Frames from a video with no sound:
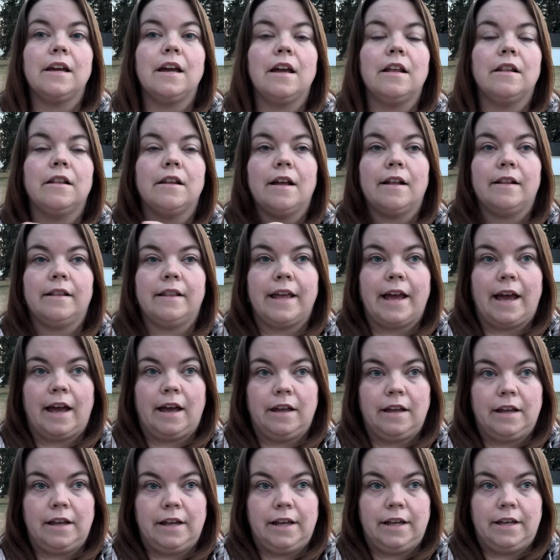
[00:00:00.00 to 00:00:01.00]
and that
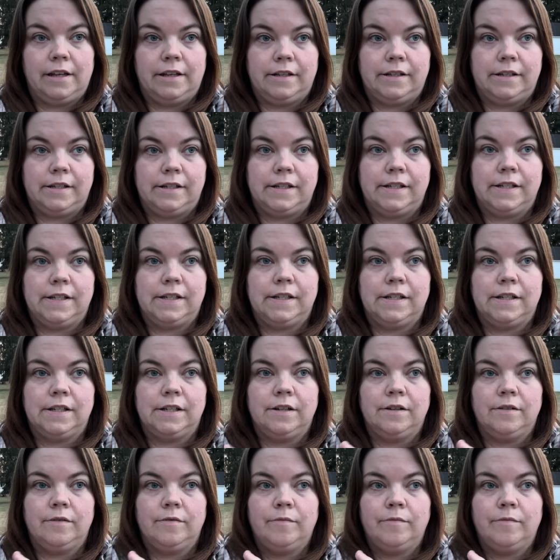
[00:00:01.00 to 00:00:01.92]
is